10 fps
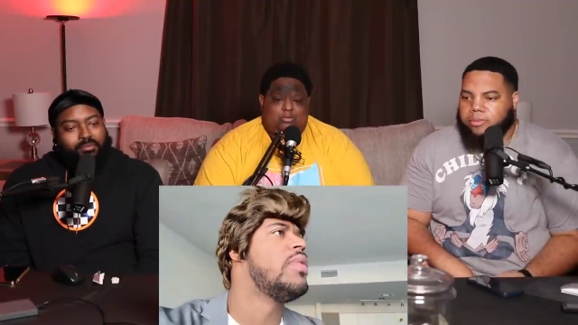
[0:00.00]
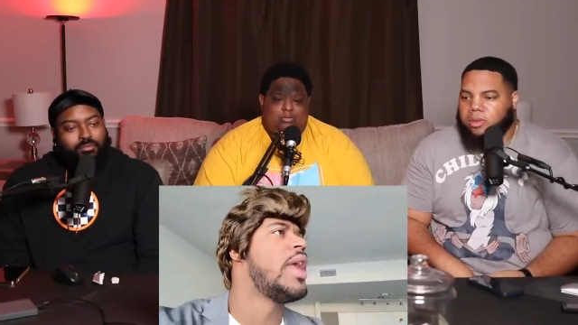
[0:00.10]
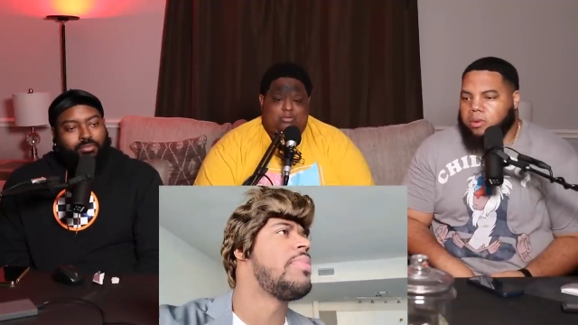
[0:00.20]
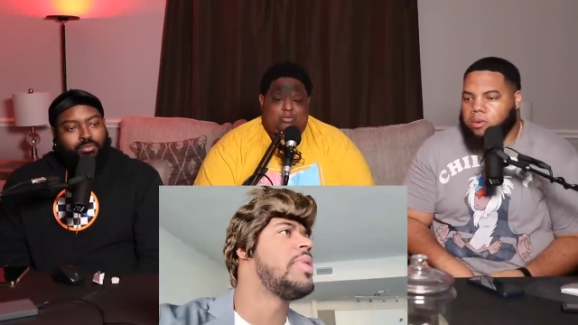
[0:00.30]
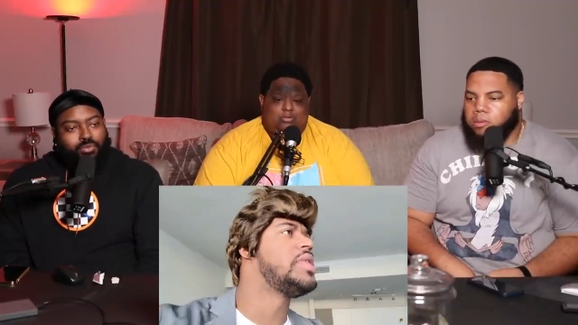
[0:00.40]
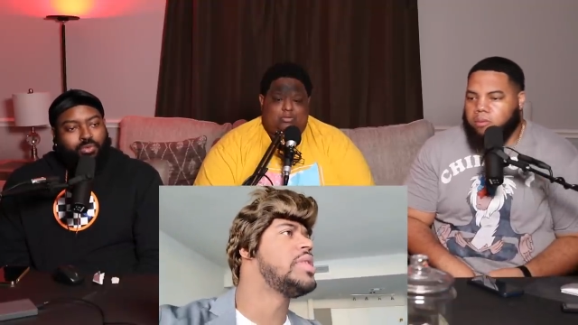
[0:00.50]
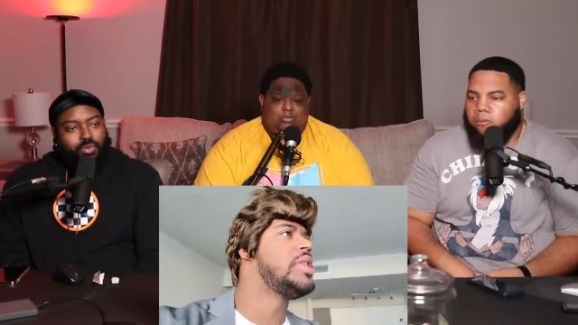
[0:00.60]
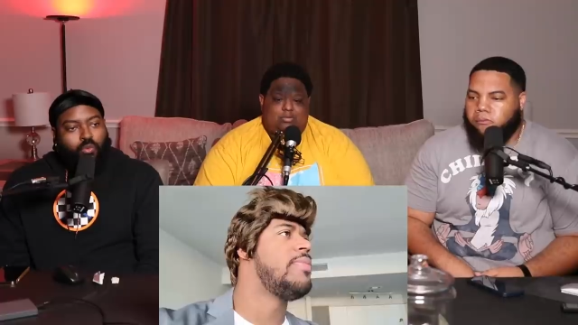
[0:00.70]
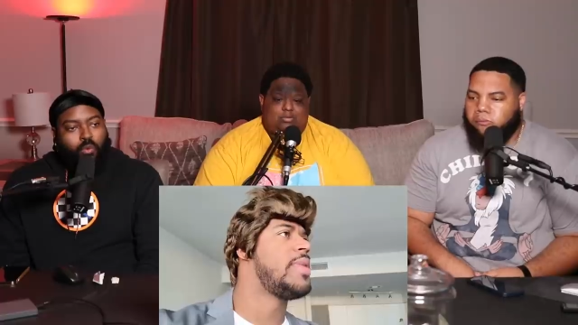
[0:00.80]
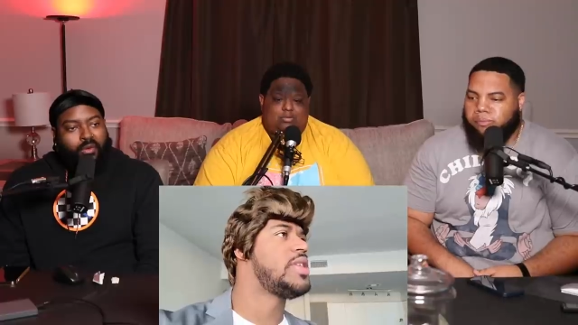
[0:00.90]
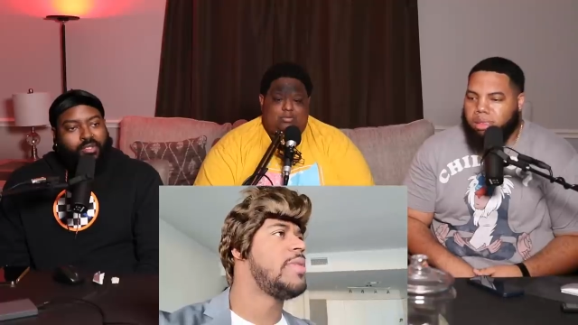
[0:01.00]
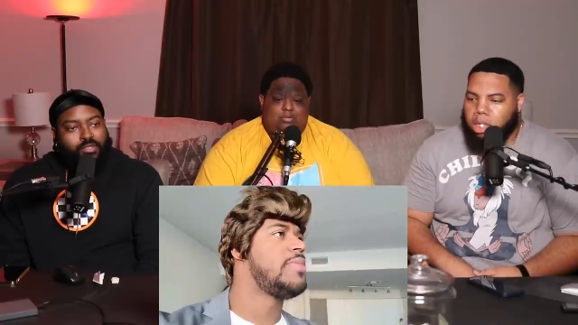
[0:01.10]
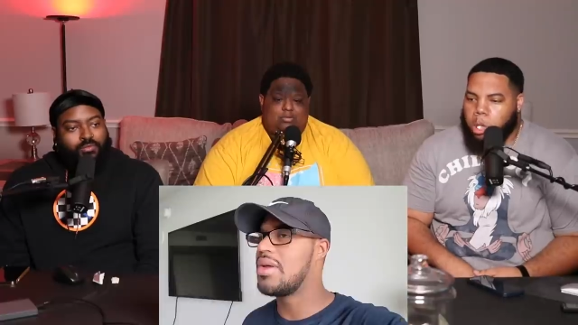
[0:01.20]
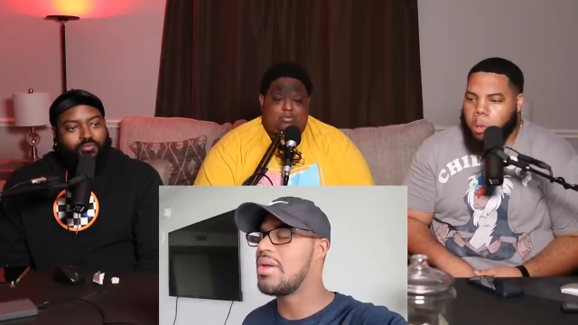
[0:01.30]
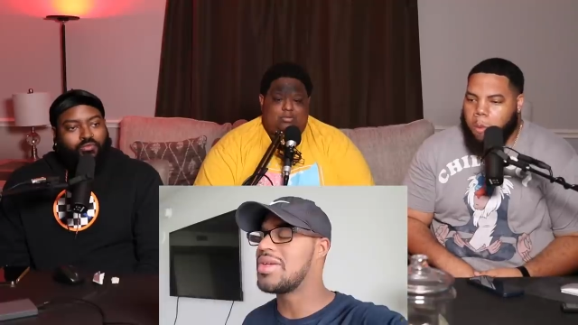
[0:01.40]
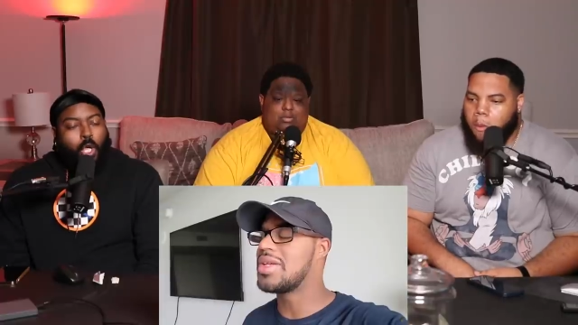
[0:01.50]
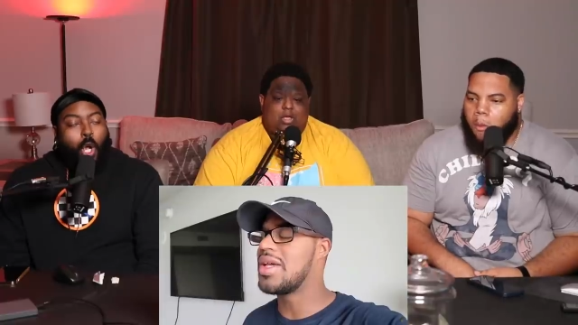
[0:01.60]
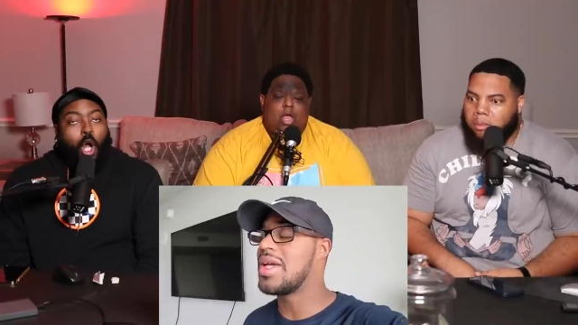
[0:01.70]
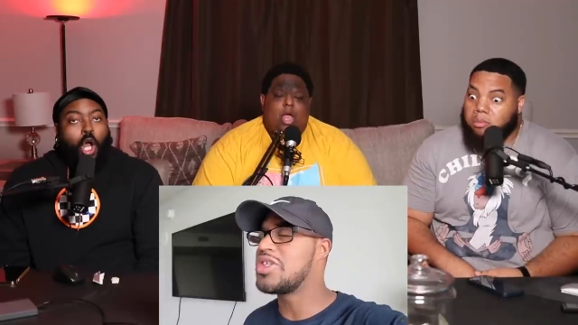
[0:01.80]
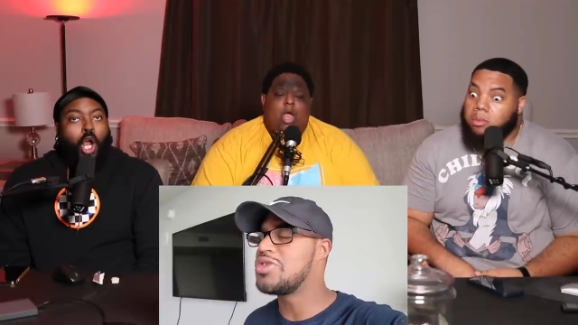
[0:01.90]
Speaker 1: Not a place to sell mixtapes.
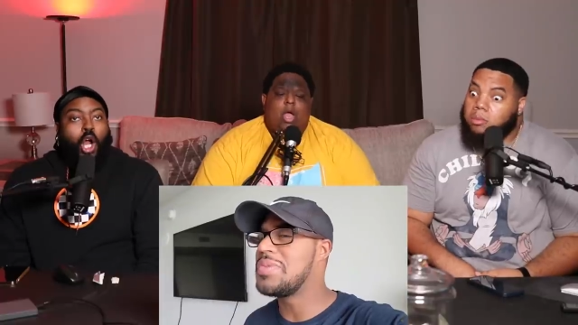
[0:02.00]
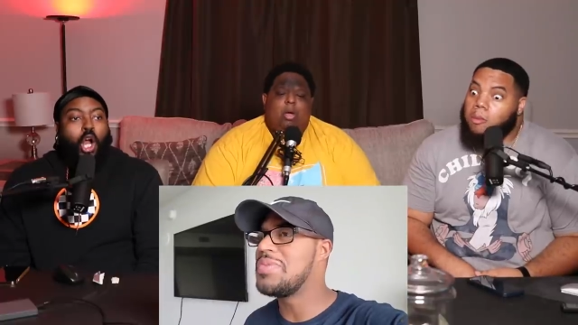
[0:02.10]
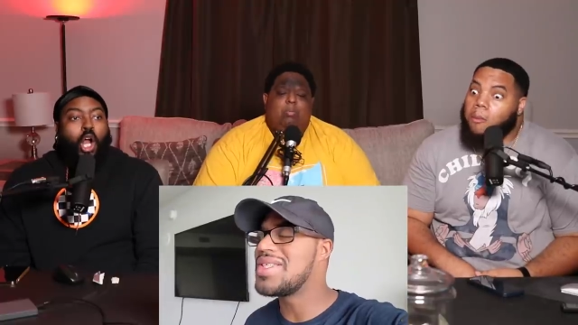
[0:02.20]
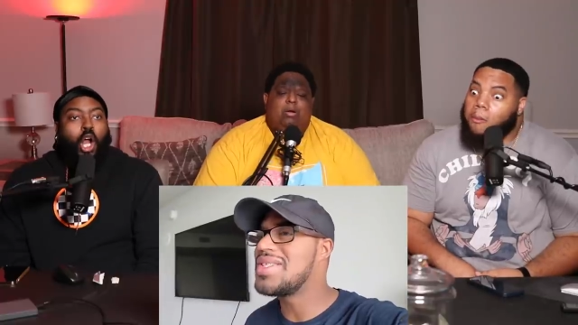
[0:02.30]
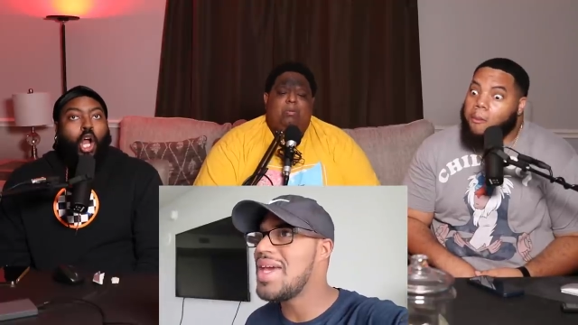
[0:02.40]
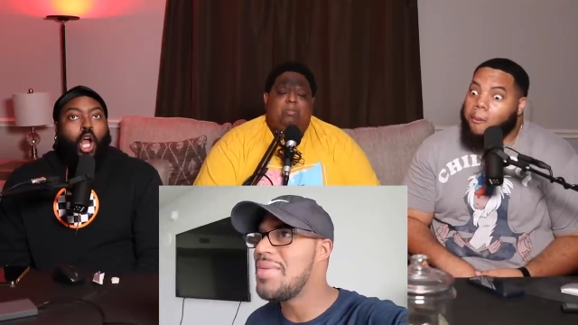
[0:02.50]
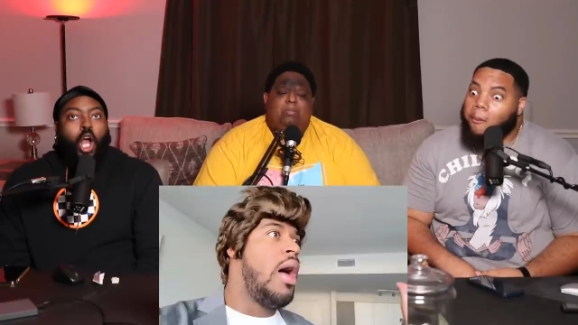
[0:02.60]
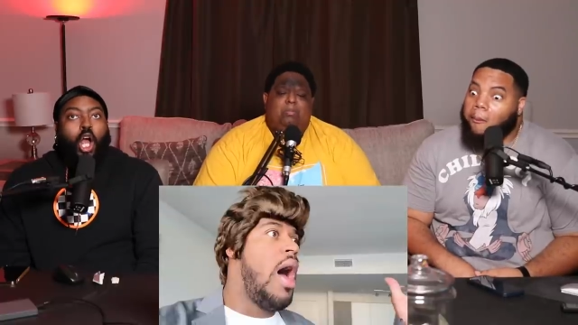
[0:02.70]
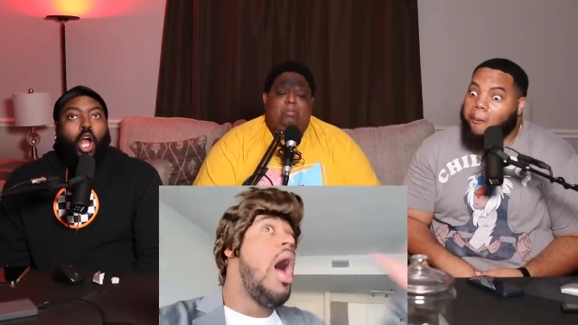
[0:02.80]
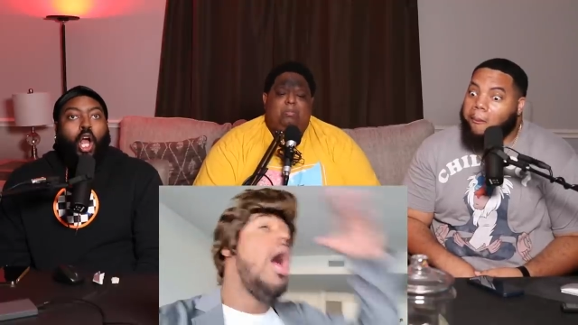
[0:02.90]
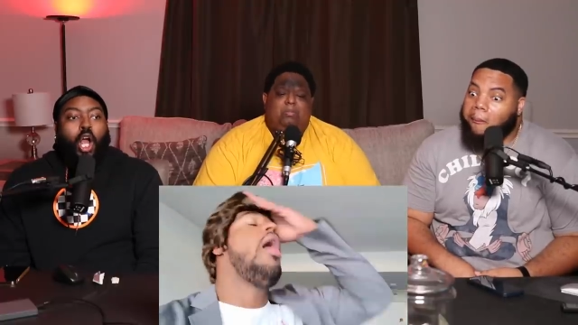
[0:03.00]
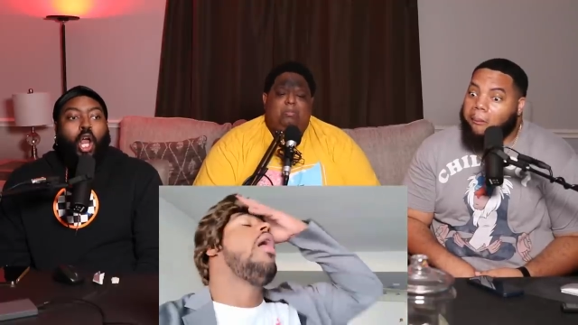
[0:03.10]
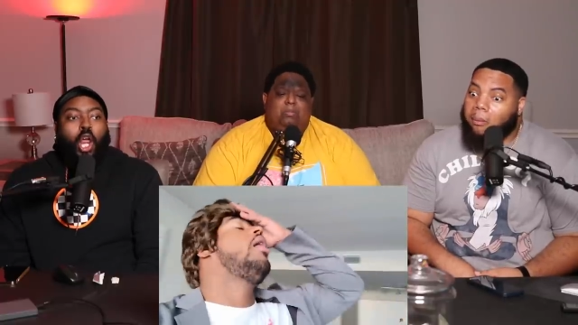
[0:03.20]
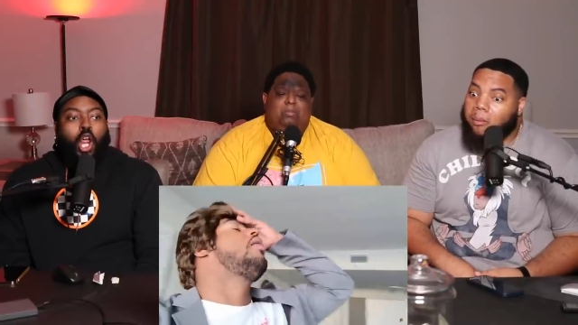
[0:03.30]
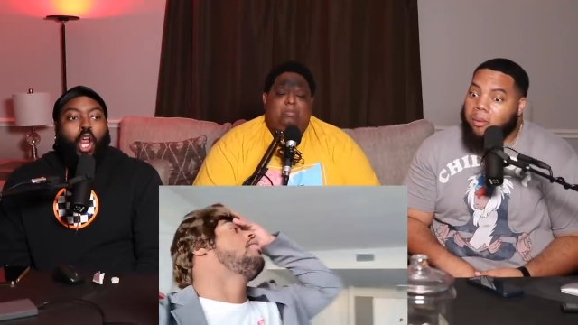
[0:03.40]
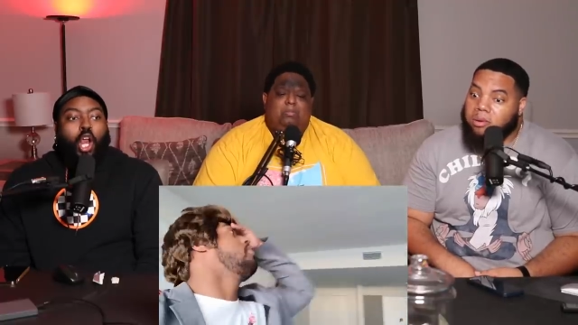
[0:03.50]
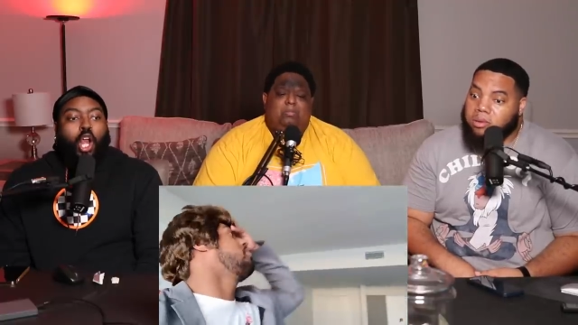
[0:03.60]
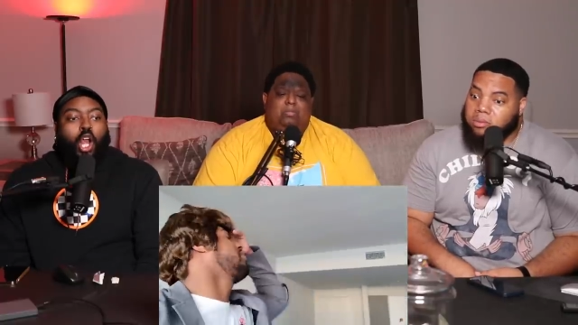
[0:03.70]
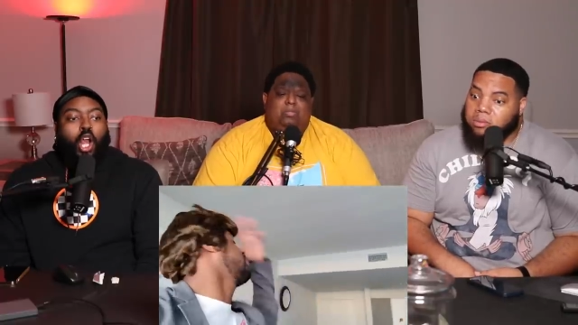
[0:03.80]
Excuse me, mixtape? Oh!